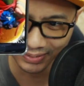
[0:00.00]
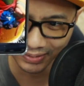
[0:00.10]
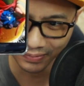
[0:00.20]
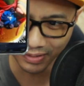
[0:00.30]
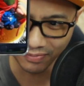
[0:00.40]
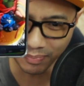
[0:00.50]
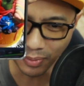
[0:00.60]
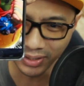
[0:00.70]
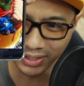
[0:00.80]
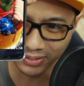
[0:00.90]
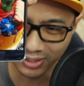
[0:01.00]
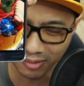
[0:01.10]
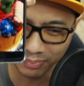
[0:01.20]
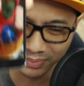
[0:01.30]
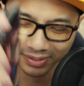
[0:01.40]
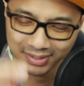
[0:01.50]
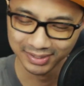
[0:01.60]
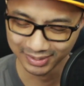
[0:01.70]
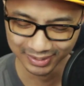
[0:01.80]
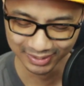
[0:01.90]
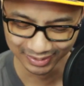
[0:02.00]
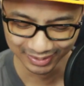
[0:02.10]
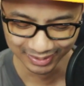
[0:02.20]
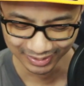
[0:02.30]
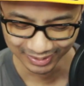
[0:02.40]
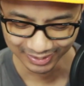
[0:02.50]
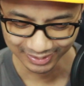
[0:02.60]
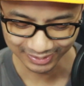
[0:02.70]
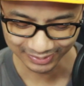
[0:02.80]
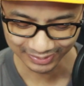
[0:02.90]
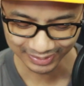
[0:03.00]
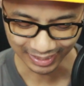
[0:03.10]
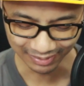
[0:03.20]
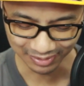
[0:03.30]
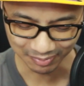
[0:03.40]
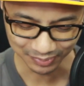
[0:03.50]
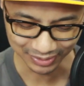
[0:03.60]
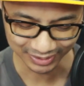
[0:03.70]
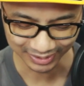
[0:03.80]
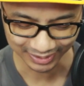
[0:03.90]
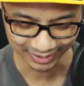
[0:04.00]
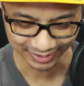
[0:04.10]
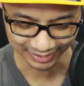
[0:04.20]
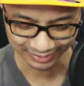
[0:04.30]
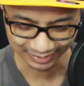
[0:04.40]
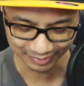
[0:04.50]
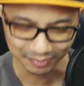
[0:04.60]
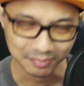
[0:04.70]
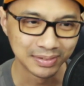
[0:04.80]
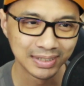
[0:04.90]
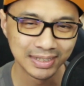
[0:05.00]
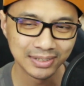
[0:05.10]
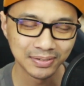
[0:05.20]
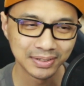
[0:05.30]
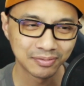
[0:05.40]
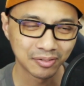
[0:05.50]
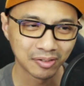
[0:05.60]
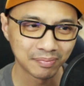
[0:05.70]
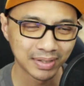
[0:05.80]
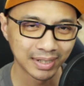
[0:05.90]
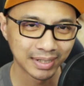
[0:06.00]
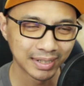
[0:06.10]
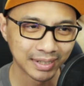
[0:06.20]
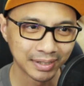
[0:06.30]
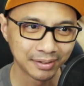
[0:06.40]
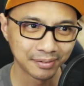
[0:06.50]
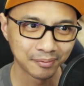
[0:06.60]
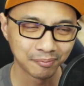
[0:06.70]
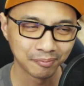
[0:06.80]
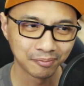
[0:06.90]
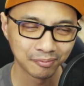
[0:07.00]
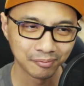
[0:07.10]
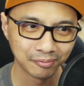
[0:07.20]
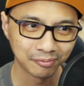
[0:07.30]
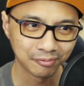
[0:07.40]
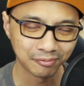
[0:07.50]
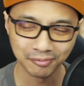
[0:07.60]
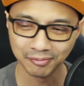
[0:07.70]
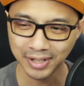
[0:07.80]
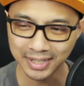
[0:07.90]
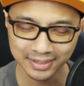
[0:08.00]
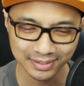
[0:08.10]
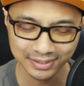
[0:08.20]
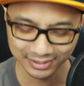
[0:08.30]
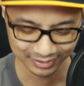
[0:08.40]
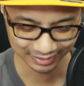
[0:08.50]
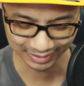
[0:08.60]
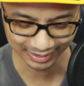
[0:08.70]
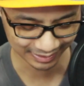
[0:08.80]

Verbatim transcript: with a pony on top. So yeah, I really appreciate that. Um, this was from my friends. Like